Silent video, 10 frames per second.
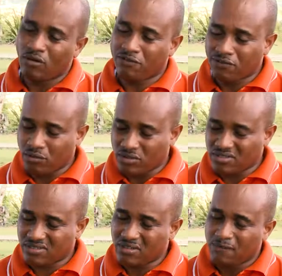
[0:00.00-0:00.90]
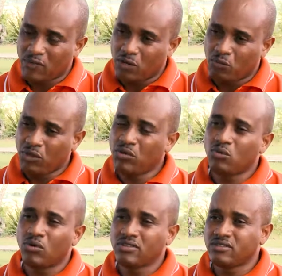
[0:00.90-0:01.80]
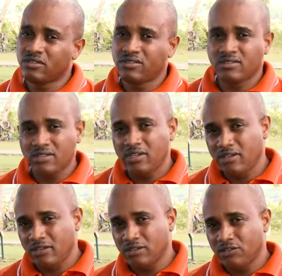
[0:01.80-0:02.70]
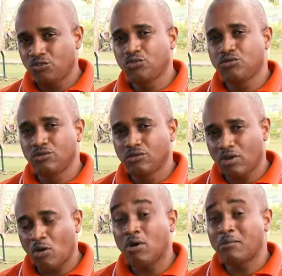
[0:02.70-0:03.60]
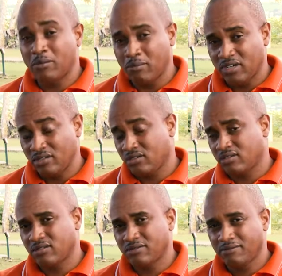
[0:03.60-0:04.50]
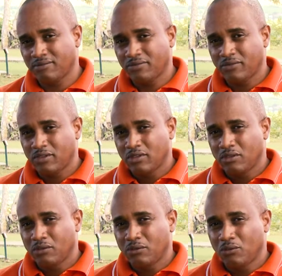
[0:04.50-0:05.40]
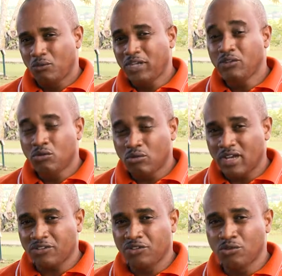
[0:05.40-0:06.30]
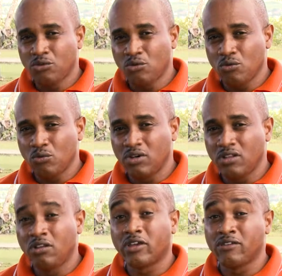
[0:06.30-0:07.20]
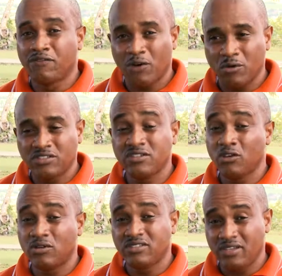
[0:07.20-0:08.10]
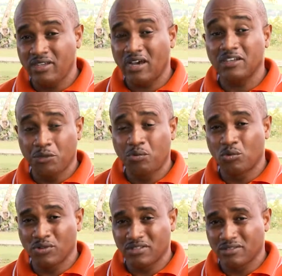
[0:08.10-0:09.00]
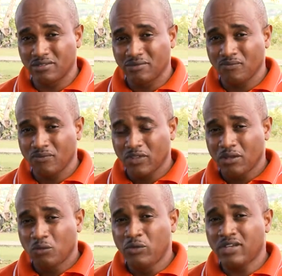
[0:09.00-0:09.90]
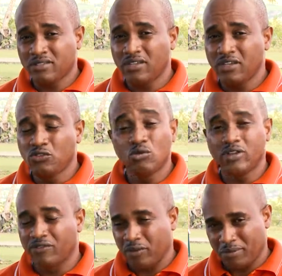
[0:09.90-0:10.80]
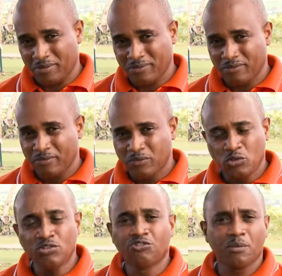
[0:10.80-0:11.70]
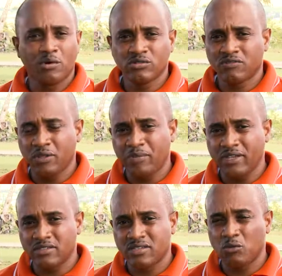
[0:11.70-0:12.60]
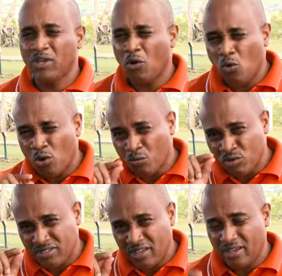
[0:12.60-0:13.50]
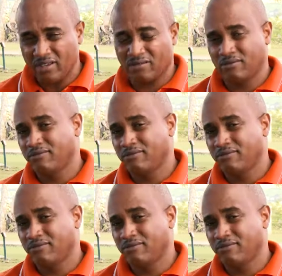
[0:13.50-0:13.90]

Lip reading: Of course, we would want to say to our members, we know that you were looking forward to your day at the polls. We are saying don't give up. Don't drop out of the PSA. We are almost there.